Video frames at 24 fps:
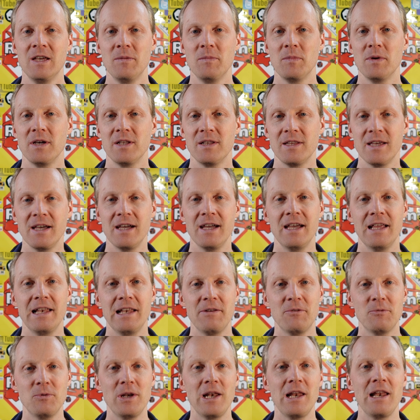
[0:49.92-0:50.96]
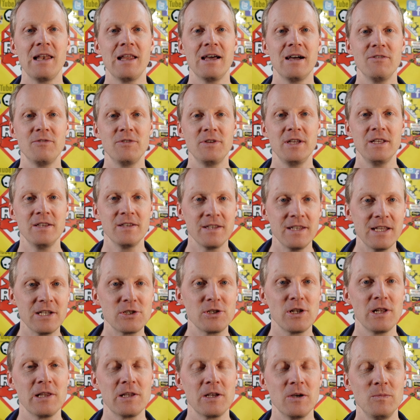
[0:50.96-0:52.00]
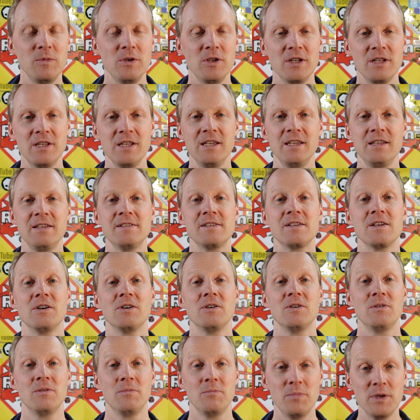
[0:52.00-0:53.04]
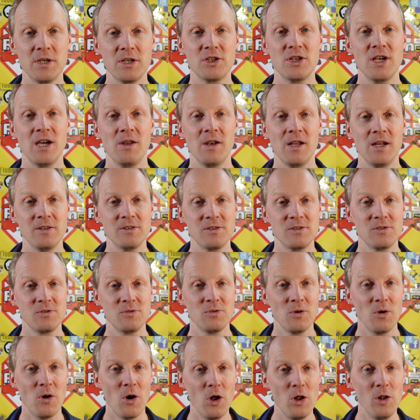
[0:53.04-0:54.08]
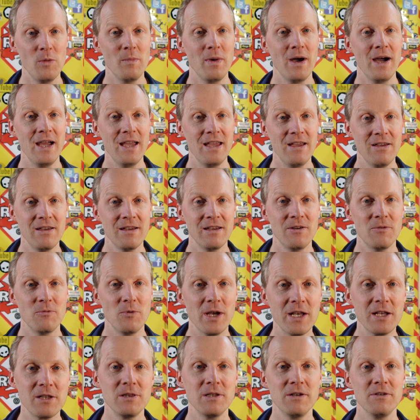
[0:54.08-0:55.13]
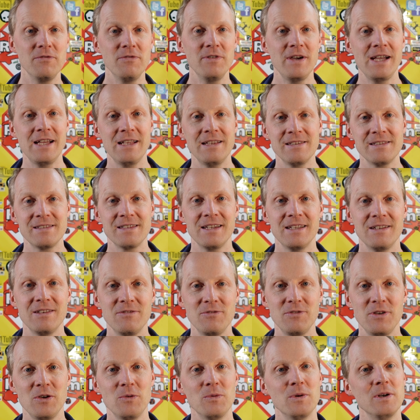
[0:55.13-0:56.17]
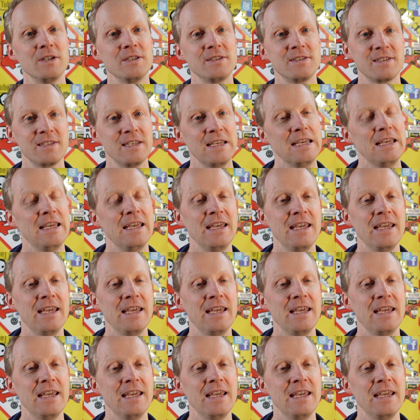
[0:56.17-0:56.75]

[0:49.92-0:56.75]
But I really love the international community, so big shout outs to all my regular fans and viewers.